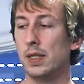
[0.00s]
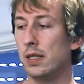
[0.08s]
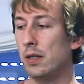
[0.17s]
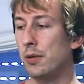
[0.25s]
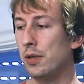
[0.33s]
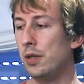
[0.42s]

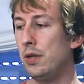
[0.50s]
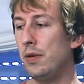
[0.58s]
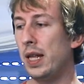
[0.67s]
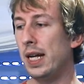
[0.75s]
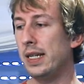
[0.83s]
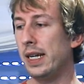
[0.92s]
So I'm going to do
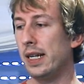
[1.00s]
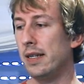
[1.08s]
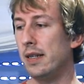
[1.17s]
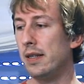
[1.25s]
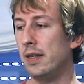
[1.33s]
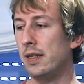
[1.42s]
that
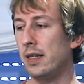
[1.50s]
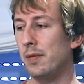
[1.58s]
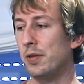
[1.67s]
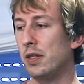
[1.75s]
again this time.